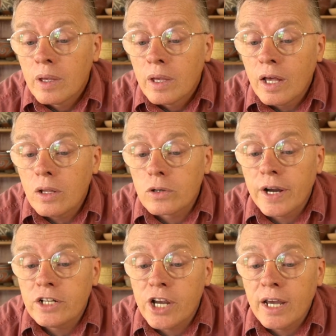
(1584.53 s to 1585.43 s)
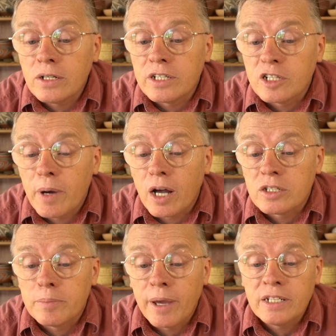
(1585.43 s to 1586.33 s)
hello, great channel, says Pots
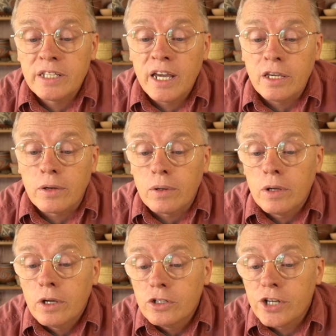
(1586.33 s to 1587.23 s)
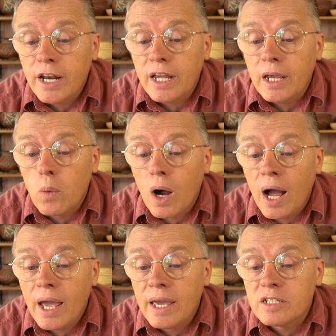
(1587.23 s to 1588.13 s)
and Paints. Thank you. JD,
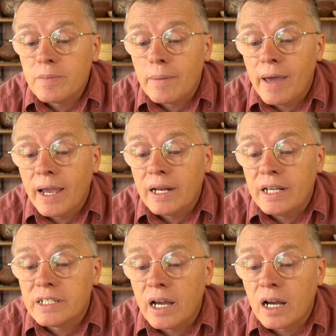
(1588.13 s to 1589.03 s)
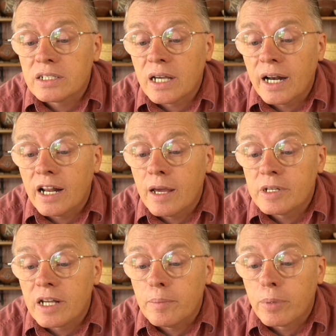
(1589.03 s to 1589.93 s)
why is my manganese dioxide and
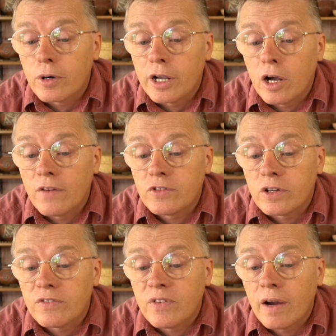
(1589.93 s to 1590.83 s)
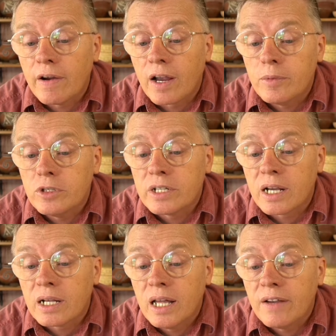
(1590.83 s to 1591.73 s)
hematite burning off during firing? I'm using a
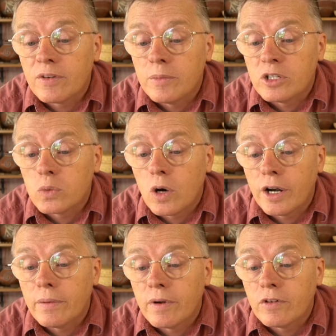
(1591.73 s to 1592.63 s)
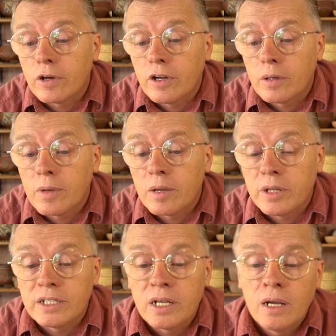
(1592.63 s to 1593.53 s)
clay from the Swanee River here in my place.
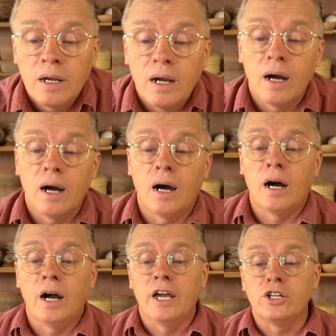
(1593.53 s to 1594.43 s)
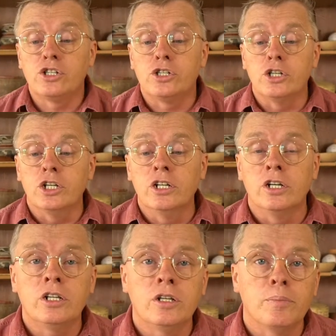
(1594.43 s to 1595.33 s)
Uh, it
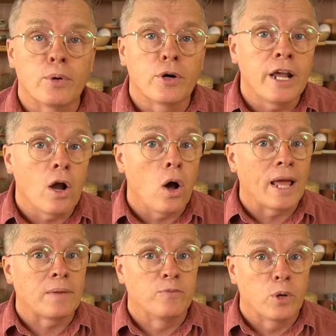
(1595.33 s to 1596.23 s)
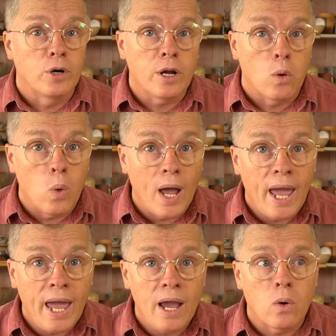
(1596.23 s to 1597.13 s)
shouldn't. Burning, like burning
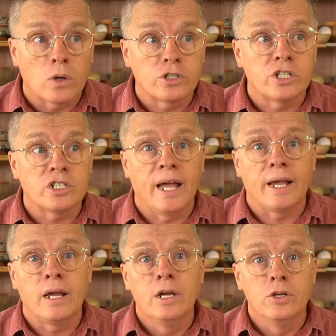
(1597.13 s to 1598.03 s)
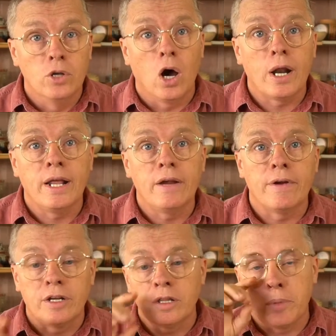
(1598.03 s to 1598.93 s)
away or just like not adhering
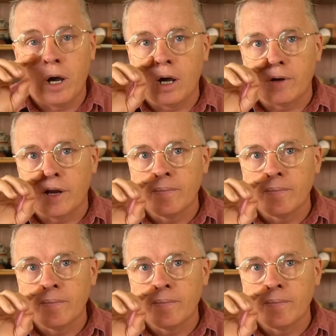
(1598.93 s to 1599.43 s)
to the pottery.